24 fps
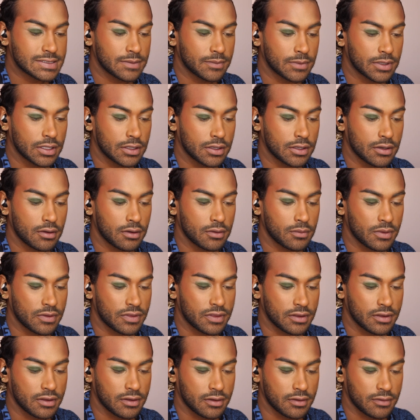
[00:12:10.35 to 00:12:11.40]
I'm going to go in with
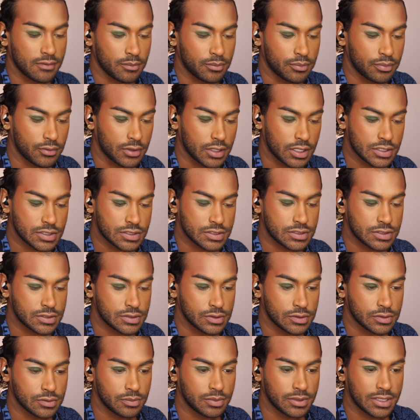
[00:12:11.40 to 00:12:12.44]
a brush
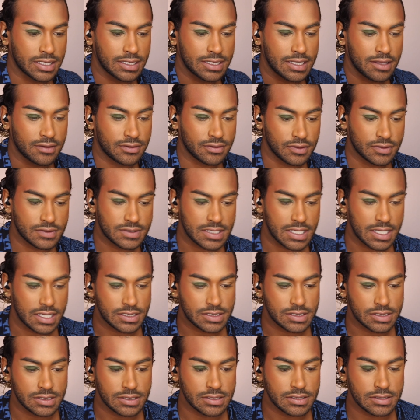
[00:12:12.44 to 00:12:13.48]
to blend out those
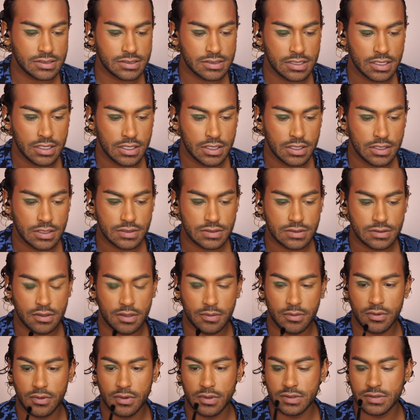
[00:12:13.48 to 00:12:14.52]
edges. So
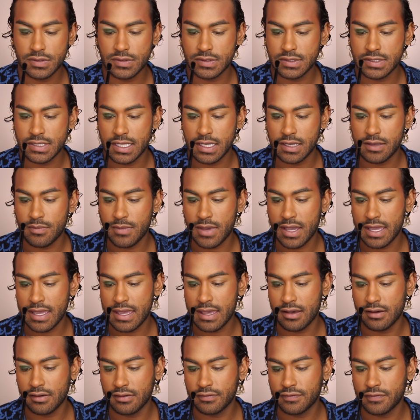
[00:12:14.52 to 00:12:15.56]
I'm going to take my
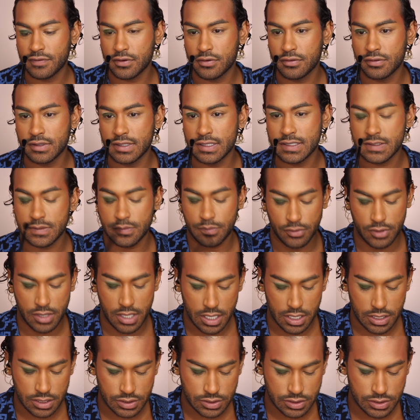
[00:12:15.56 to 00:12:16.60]
e.l.f. crease
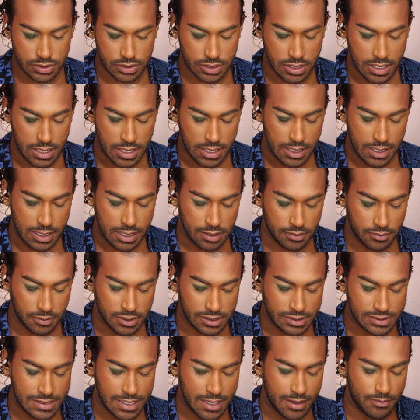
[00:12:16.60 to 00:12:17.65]
brush, and I'm going
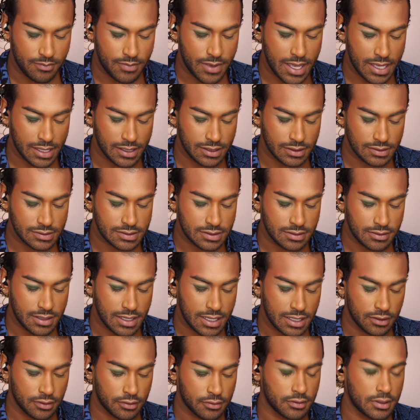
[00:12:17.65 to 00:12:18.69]
to dab back into
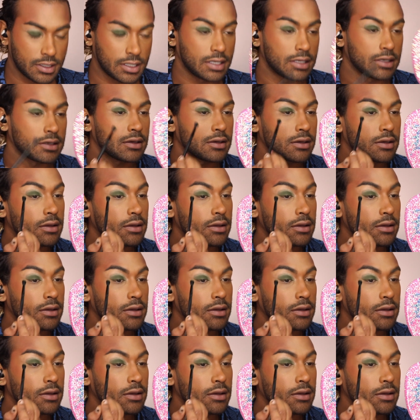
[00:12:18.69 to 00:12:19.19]
that green,